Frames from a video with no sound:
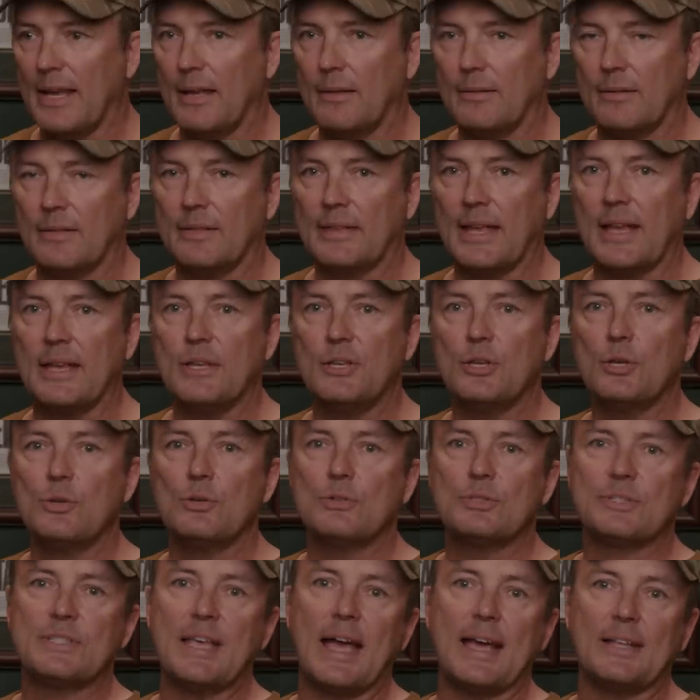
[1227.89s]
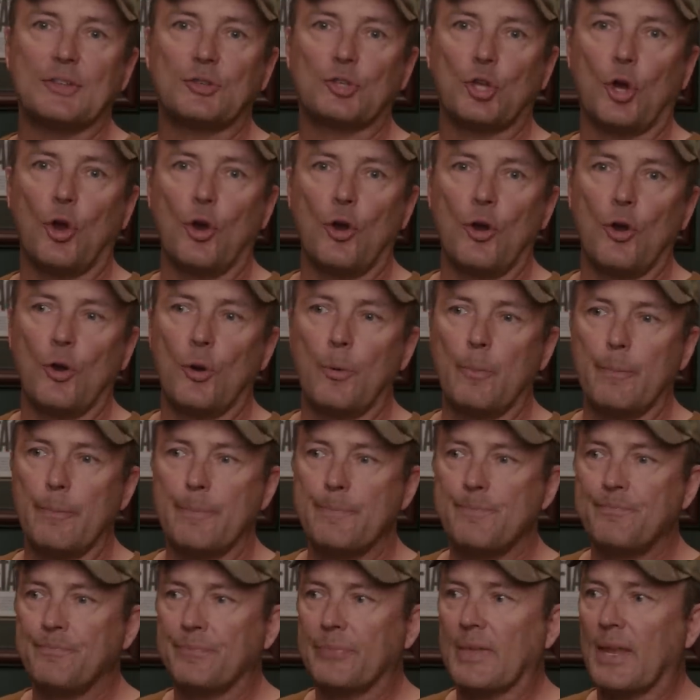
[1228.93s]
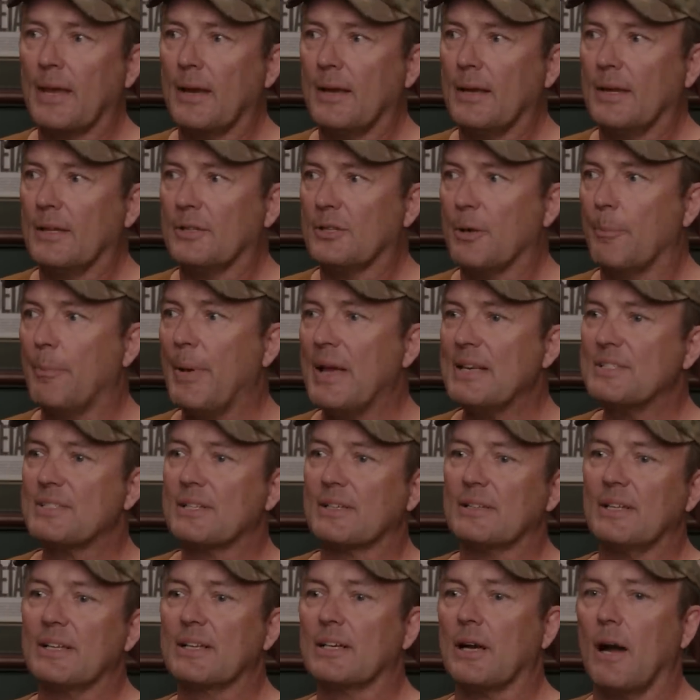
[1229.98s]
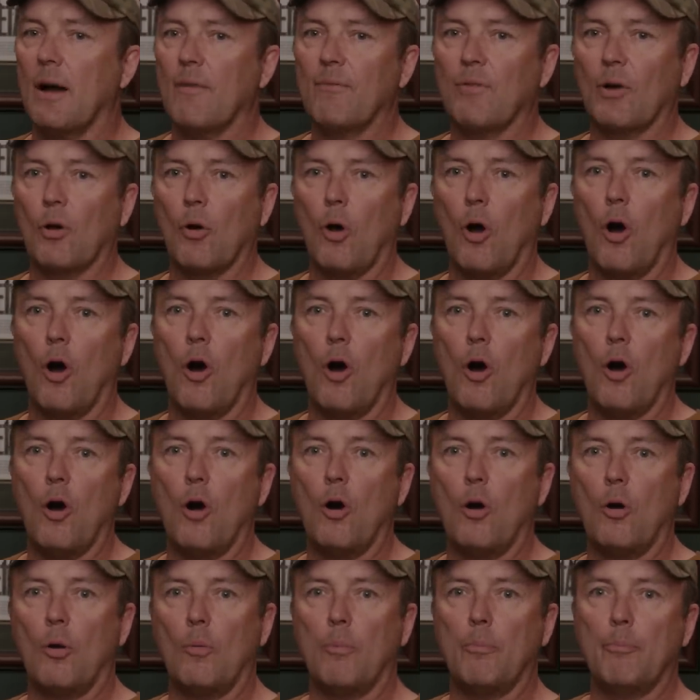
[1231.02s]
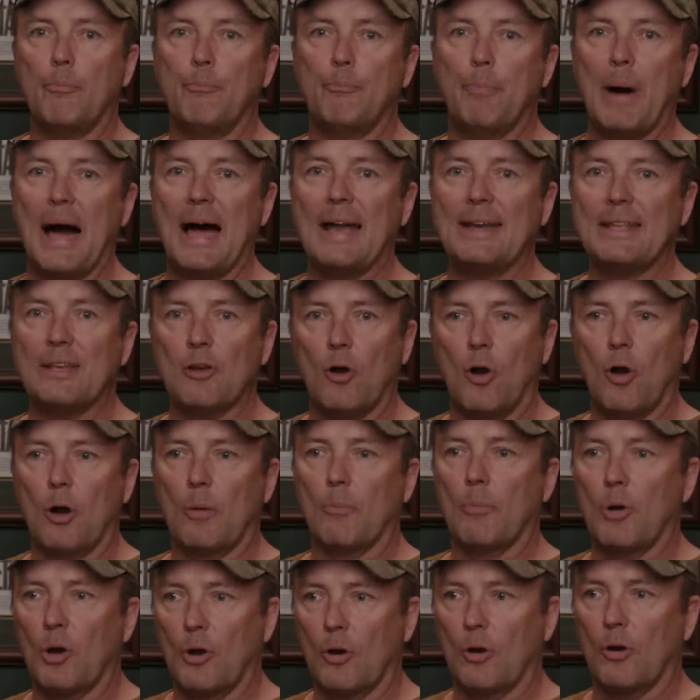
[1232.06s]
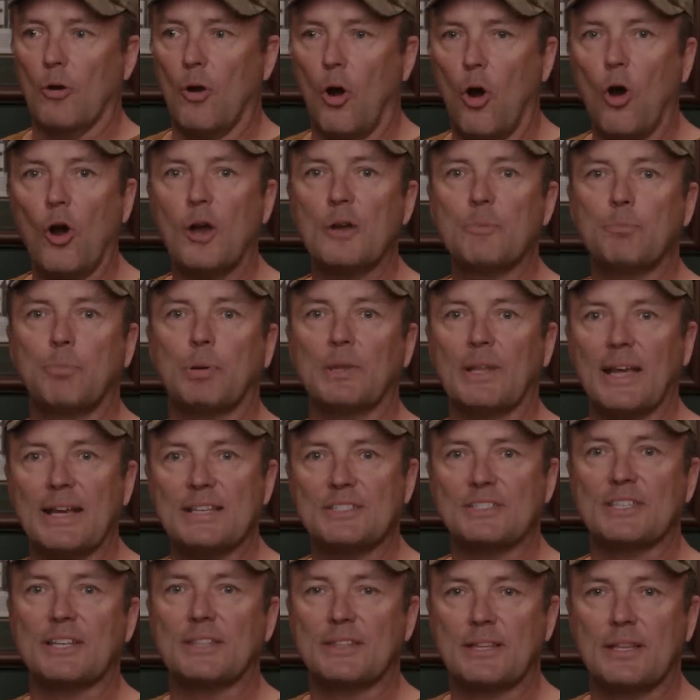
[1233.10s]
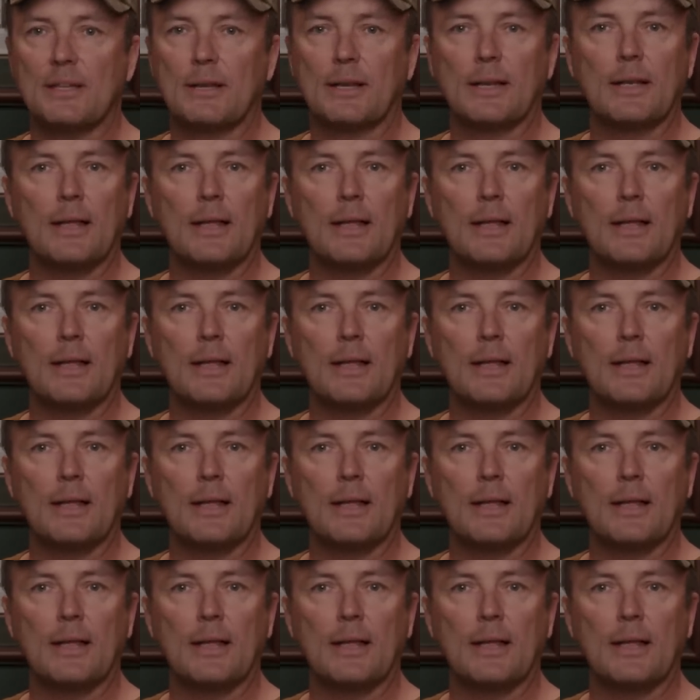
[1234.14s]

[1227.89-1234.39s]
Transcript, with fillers: they, they use that term to basically cover all body armor, hard plates that,